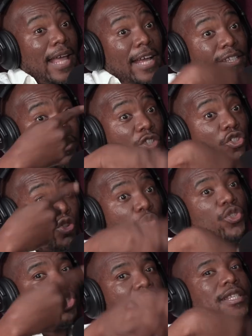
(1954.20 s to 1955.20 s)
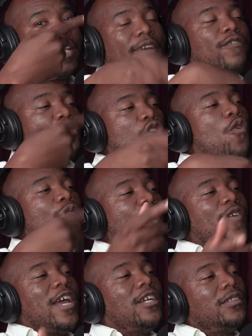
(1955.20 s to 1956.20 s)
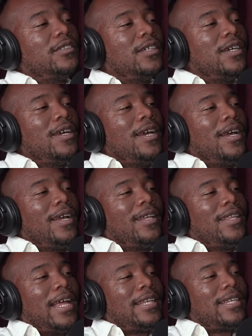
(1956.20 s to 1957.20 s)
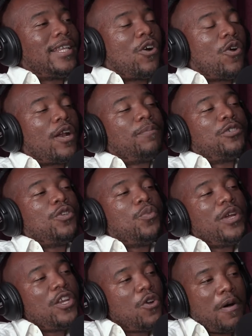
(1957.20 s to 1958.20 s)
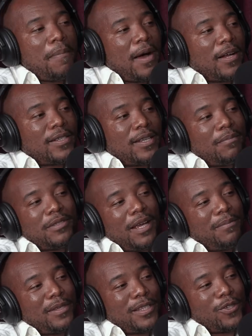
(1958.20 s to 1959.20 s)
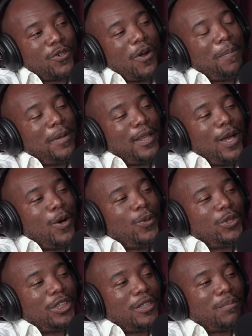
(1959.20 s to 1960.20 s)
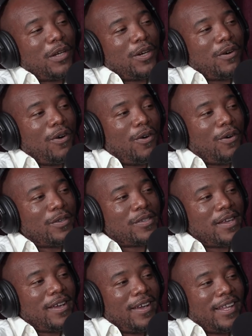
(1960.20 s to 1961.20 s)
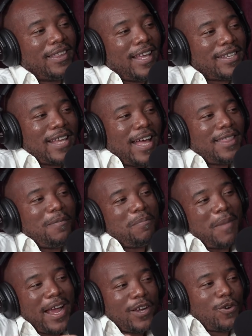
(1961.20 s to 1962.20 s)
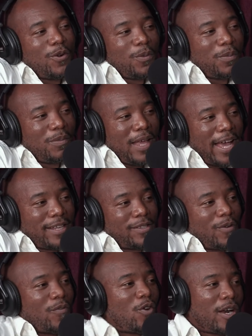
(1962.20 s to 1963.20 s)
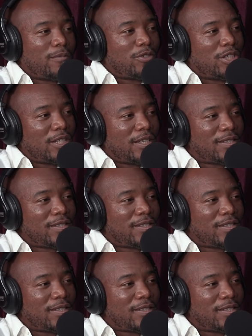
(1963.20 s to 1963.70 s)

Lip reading: The institutions have so failed that the corruption we know about sometimes is a drop in the ocean because there's other micro acts of corruption.